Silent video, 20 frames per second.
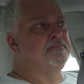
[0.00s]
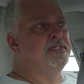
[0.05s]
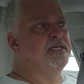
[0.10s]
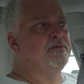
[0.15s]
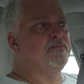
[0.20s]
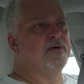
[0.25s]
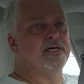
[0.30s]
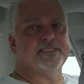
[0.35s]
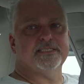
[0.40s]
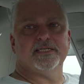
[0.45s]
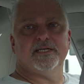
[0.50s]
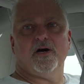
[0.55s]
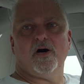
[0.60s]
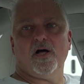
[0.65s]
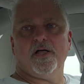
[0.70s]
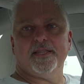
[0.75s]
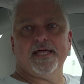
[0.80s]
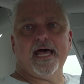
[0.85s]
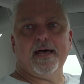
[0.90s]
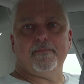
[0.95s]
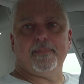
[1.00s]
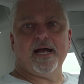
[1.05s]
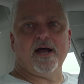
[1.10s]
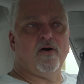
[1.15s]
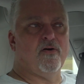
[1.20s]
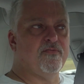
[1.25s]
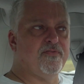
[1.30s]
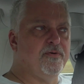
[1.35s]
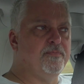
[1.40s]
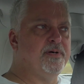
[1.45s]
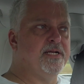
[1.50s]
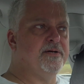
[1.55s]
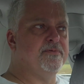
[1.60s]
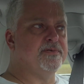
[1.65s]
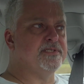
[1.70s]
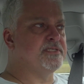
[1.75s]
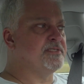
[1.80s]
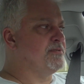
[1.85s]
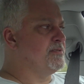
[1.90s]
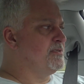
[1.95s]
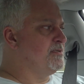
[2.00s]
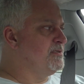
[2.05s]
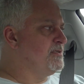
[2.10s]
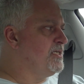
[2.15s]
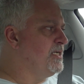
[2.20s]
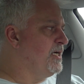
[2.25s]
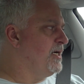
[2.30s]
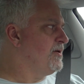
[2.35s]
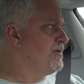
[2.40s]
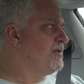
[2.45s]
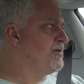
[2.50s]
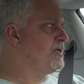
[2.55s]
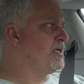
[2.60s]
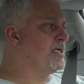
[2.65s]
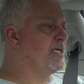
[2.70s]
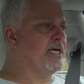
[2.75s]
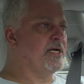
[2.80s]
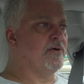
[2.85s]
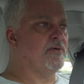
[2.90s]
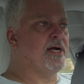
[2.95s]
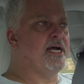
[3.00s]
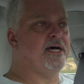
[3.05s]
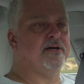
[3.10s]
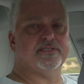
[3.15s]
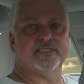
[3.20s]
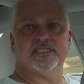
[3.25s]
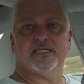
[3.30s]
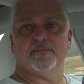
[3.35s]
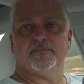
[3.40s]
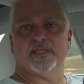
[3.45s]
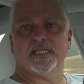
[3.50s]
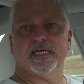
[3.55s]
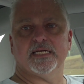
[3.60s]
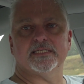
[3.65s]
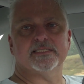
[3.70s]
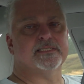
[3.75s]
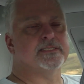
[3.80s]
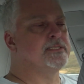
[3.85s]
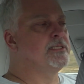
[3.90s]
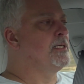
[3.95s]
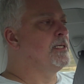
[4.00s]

It wasn't all that powerful, but it was, you could get around some things.